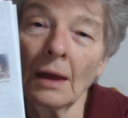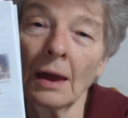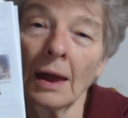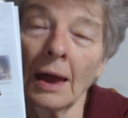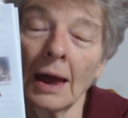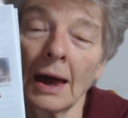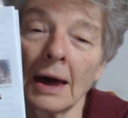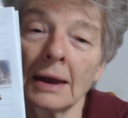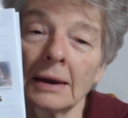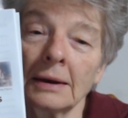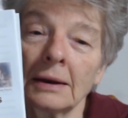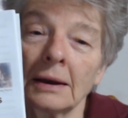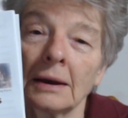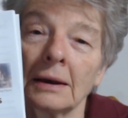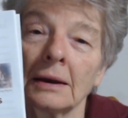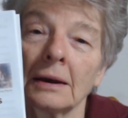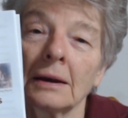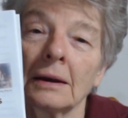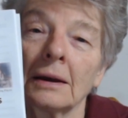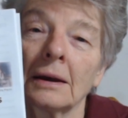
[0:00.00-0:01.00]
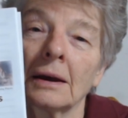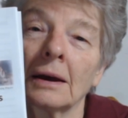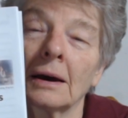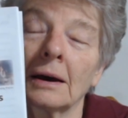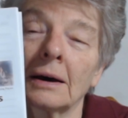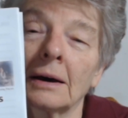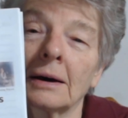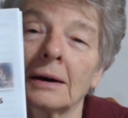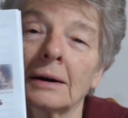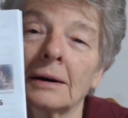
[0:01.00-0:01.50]
and
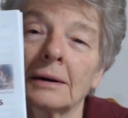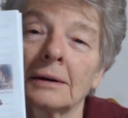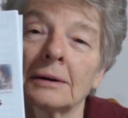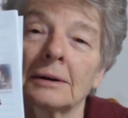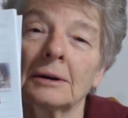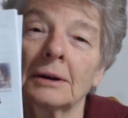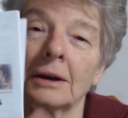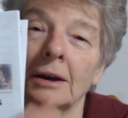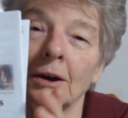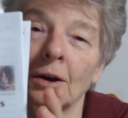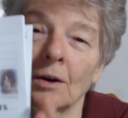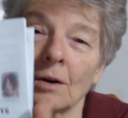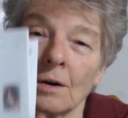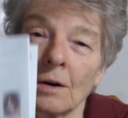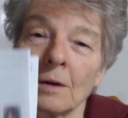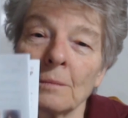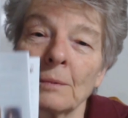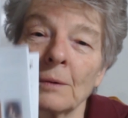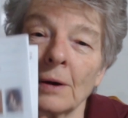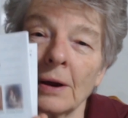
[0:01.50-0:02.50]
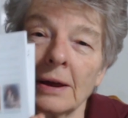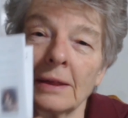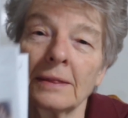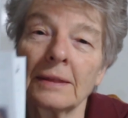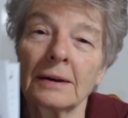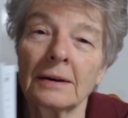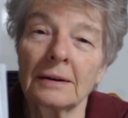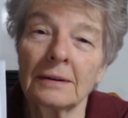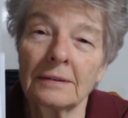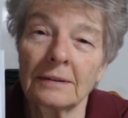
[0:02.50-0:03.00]
uh, incorporate
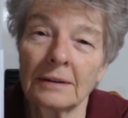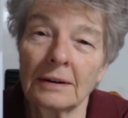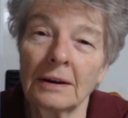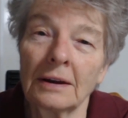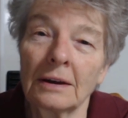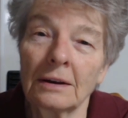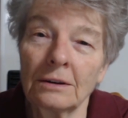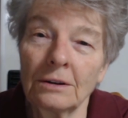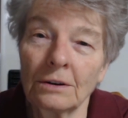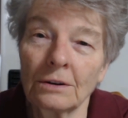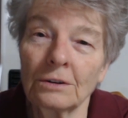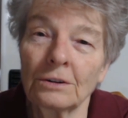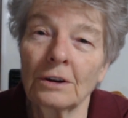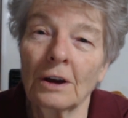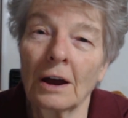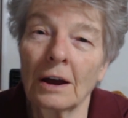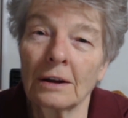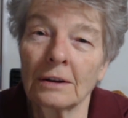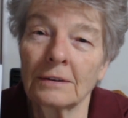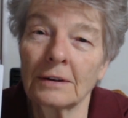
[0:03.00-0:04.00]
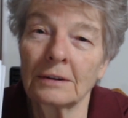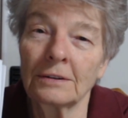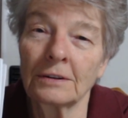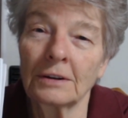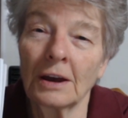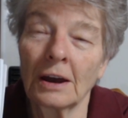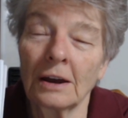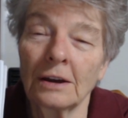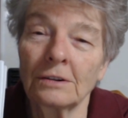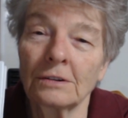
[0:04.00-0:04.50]
this in your child's
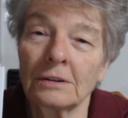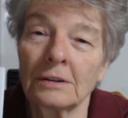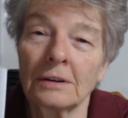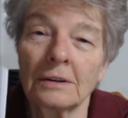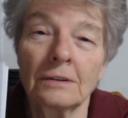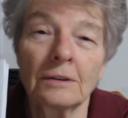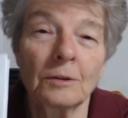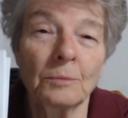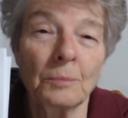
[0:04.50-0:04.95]
education. This is